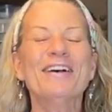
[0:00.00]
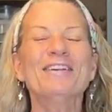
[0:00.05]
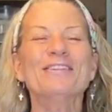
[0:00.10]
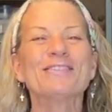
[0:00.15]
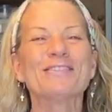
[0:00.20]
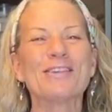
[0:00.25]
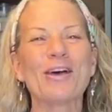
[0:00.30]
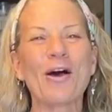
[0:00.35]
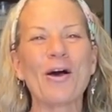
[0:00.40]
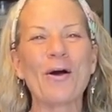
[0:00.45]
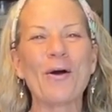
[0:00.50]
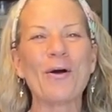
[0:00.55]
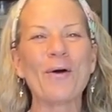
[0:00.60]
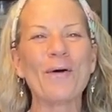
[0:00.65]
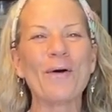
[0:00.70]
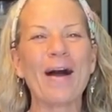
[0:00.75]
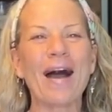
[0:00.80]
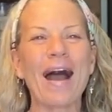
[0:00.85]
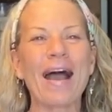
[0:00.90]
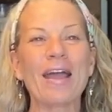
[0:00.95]

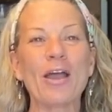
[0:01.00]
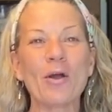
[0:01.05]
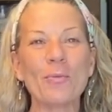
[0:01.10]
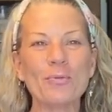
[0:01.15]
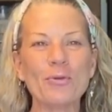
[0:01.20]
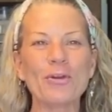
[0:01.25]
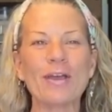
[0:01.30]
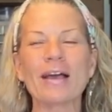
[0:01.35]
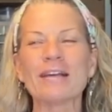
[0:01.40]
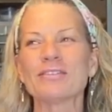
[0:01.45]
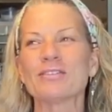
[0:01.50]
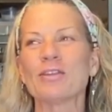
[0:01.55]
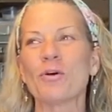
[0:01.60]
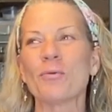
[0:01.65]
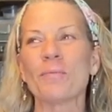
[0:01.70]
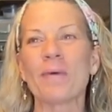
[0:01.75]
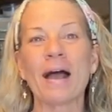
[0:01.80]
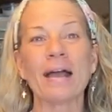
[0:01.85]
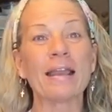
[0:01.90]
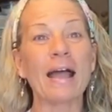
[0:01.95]
so I hope you guys
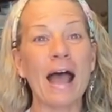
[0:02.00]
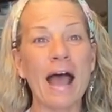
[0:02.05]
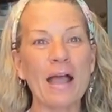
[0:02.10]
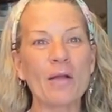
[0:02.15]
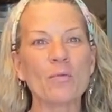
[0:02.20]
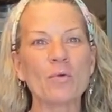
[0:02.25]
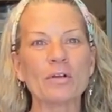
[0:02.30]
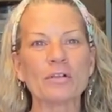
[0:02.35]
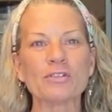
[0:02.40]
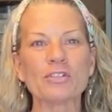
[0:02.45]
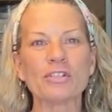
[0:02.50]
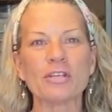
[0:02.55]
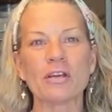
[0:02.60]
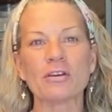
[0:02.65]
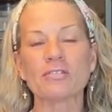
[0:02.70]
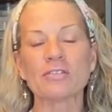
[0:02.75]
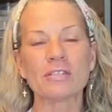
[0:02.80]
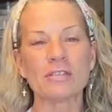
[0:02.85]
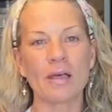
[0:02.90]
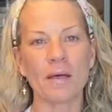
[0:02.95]
don't mind. I will
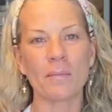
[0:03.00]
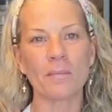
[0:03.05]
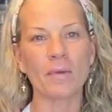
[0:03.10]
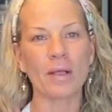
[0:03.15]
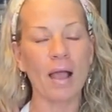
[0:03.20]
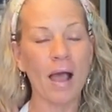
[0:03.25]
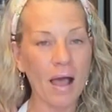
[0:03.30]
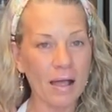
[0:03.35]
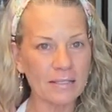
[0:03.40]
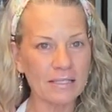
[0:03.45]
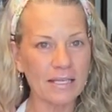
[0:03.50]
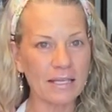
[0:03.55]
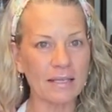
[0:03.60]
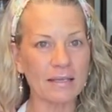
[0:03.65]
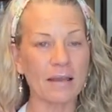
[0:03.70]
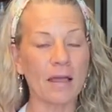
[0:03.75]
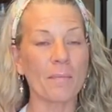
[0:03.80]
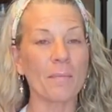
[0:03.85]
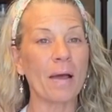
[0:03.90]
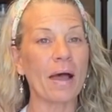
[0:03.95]
share some
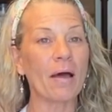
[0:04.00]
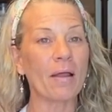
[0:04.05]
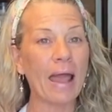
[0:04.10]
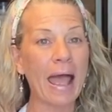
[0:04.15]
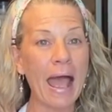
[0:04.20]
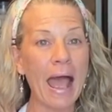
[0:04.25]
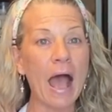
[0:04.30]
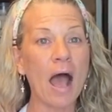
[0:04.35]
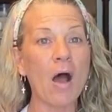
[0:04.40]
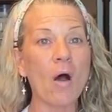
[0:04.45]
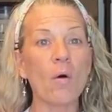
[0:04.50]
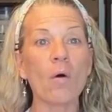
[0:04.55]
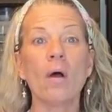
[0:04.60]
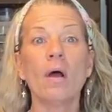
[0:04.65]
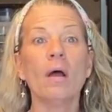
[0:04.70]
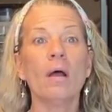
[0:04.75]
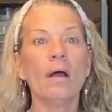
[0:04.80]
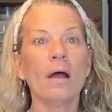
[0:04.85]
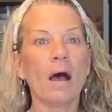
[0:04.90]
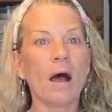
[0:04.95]
content about how
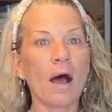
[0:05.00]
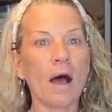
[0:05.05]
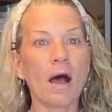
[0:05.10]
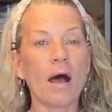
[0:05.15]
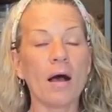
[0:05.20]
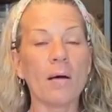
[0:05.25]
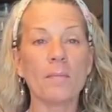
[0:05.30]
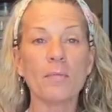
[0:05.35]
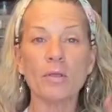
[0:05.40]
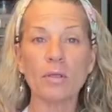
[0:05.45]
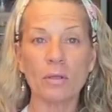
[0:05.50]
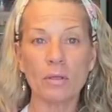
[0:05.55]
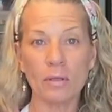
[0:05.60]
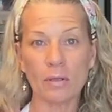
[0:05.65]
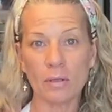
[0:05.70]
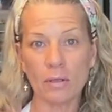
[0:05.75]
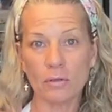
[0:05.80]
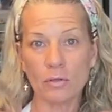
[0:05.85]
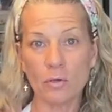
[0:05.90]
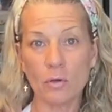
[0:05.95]
um,
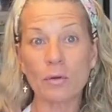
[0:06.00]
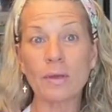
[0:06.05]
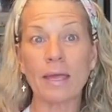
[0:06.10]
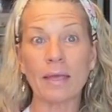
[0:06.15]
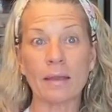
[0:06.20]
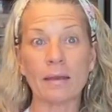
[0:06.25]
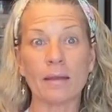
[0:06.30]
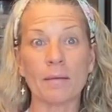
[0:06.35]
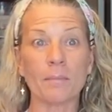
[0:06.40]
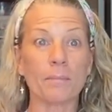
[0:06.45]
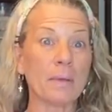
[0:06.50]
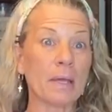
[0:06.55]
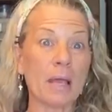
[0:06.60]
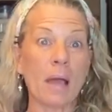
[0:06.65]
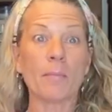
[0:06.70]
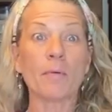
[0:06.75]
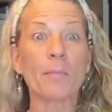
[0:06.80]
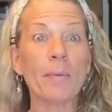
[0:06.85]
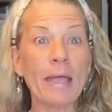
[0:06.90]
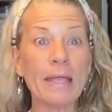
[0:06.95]
you can
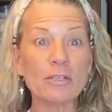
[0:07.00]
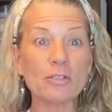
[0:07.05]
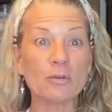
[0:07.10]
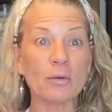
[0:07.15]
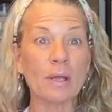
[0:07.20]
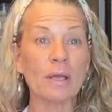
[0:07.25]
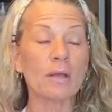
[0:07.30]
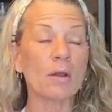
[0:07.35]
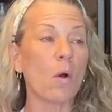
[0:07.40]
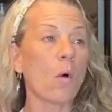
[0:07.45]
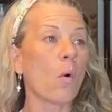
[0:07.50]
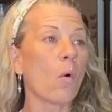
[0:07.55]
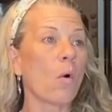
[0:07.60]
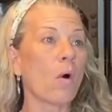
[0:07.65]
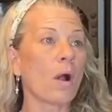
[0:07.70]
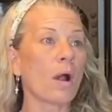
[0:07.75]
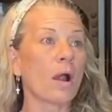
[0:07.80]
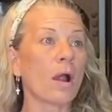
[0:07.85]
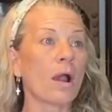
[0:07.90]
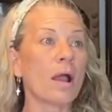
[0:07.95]
become a patron
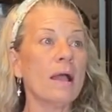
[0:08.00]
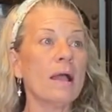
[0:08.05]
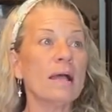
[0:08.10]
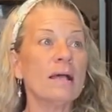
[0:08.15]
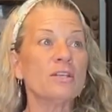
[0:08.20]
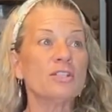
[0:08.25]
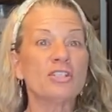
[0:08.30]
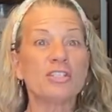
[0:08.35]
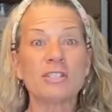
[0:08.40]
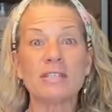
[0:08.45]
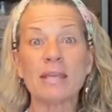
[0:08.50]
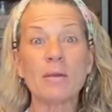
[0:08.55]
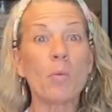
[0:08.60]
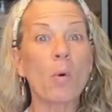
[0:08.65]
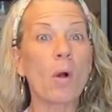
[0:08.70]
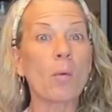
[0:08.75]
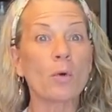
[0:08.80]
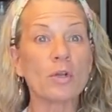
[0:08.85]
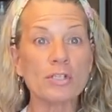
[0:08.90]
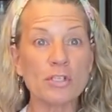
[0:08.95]
or see
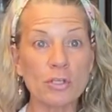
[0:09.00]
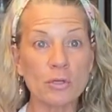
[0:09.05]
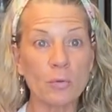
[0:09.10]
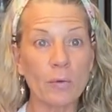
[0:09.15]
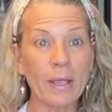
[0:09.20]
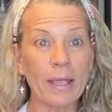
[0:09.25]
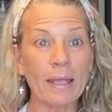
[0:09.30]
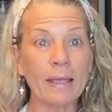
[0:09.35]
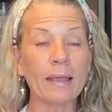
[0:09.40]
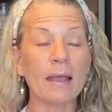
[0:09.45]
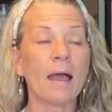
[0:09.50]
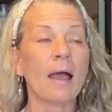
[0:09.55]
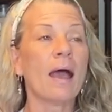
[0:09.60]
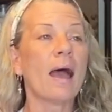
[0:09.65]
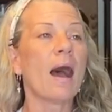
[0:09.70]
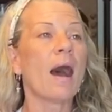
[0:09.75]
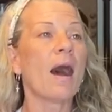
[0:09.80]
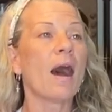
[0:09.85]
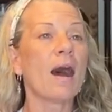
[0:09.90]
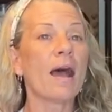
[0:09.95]
what we're doing.
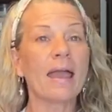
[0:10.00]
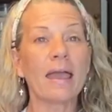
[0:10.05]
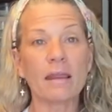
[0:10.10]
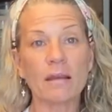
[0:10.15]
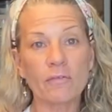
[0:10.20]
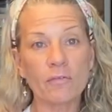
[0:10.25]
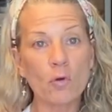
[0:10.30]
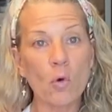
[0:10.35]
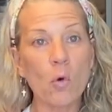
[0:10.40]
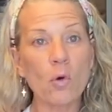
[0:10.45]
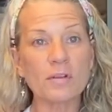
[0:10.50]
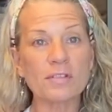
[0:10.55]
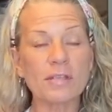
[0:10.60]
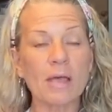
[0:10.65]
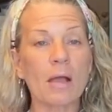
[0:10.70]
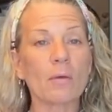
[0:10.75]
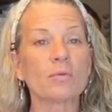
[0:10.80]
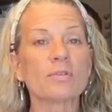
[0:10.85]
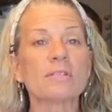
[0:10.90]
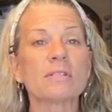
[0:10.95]
Uh, and of course,
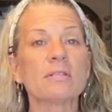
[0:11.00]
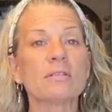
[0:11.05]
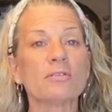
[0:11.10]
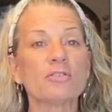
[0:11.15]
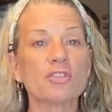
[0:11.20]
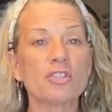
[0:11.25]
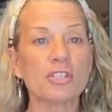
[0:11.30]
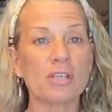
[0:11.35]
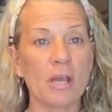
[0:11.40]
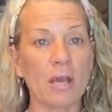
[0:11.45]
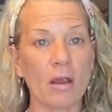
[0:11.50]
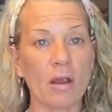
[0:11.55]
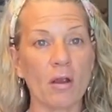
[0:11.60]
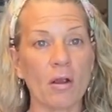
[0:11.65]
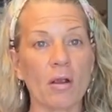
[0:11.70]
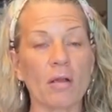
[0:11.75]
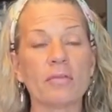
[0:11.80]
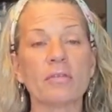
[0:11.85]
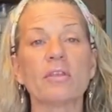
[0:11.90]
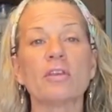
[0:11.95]
I will still
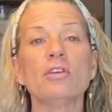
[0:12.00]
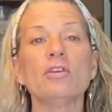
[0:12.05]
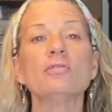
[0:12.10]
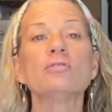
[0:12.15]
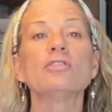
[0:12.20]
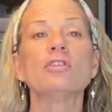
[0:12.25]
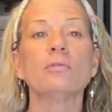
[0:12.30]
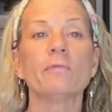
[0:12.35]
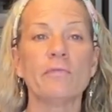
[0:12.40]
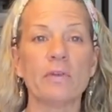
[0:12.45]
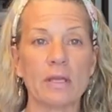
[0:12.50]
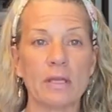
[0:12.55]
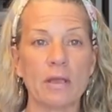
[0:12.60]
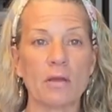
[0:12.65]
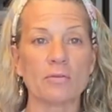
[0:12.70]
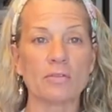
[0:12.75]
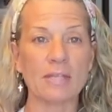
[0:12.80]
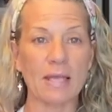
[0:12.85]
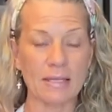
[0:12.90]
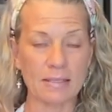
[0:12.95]
share the YouTube
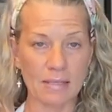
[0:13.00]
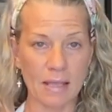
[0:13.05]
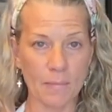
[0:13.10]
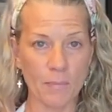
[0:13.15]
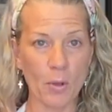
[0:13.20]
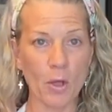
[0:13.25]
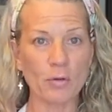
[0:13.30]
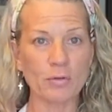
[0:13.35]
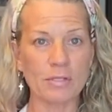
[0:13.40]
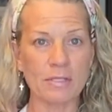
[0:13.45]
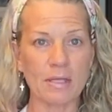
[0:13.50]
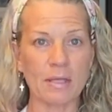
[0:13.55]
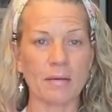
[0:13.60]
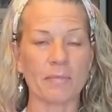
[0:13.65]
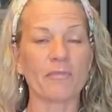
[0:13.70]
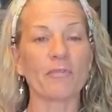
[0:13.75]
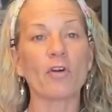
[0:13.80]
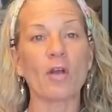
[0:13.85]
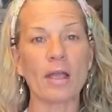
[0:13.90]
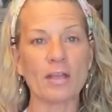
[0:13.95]
videos as I post
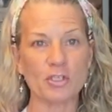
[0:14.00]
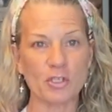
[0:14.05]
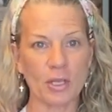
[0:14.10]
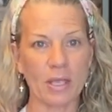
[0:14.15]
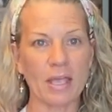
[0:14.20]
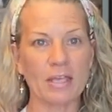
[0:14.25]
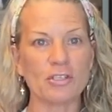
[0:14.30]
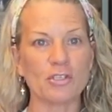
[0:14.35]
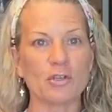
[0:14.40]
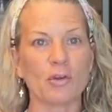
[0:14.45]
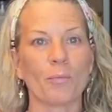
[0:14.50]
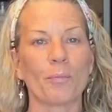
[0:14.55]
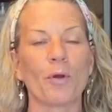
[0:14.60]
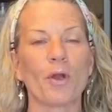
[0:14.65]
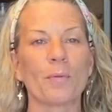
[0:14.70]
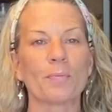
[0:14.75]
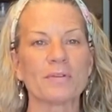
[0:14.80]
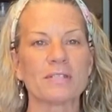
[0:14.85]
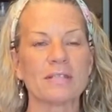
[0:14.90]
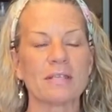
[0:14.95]
them for educational
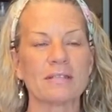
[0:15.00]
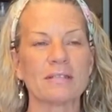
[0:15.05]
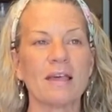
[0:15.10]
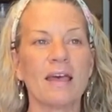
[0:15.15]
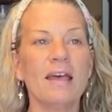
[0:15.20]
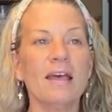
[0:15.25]
purposes.